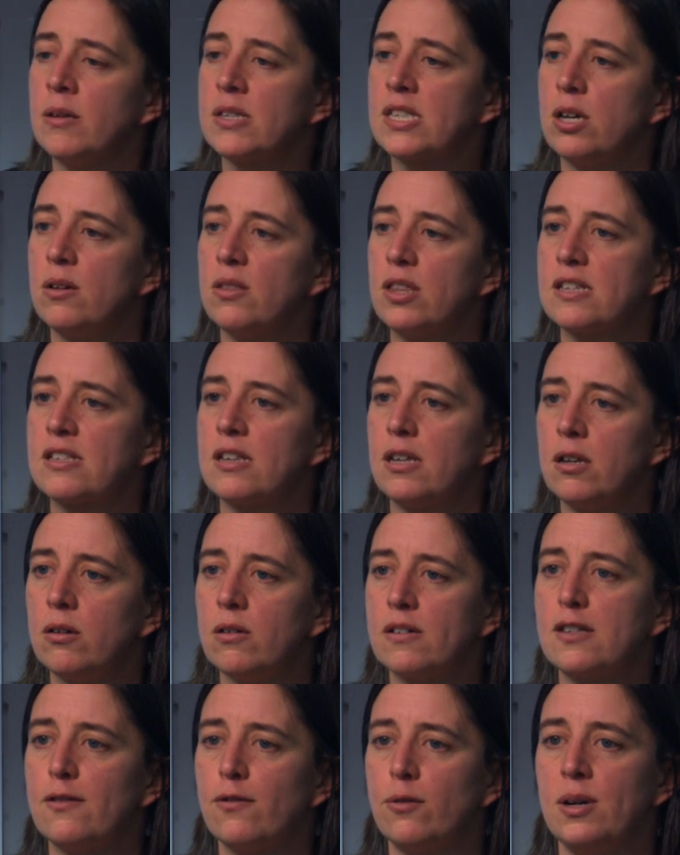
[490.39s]
So there's
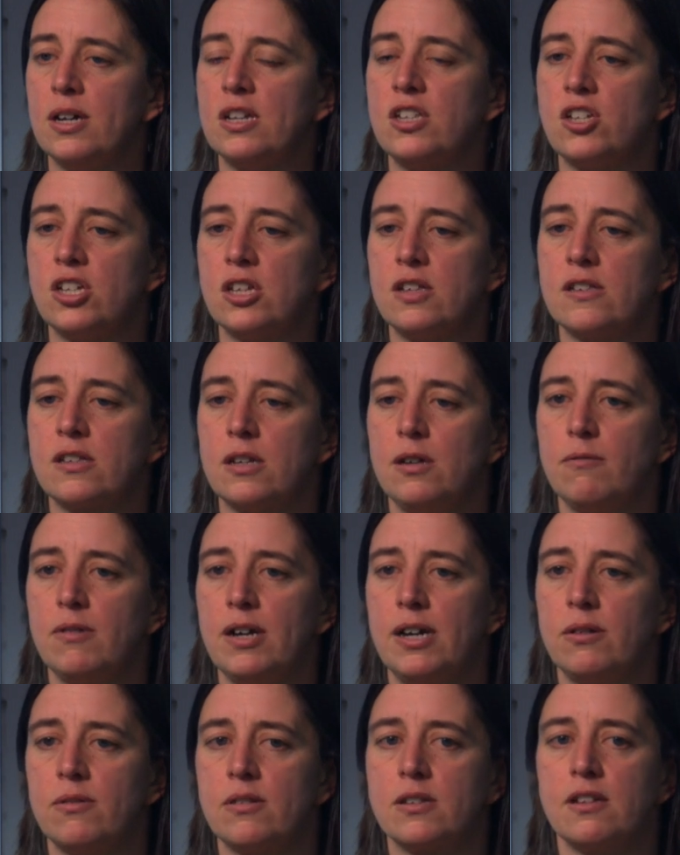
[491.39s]
lots of questions
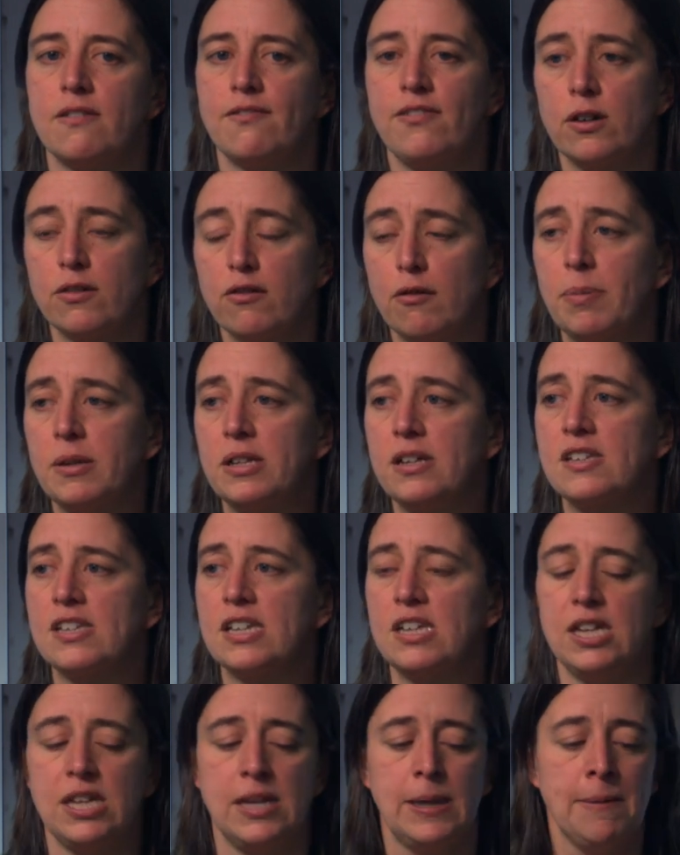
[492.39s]
around
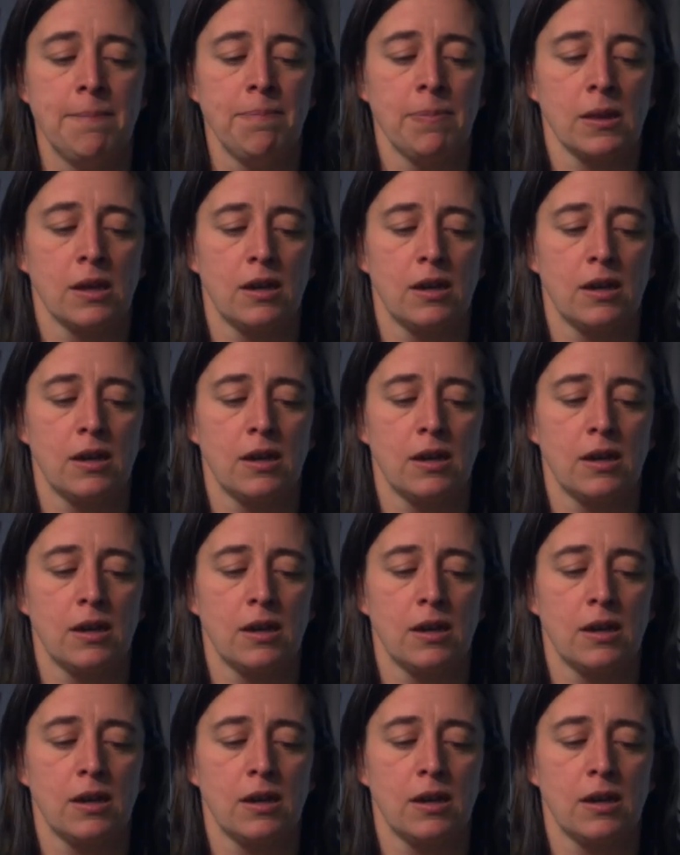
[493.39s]
vulnerability,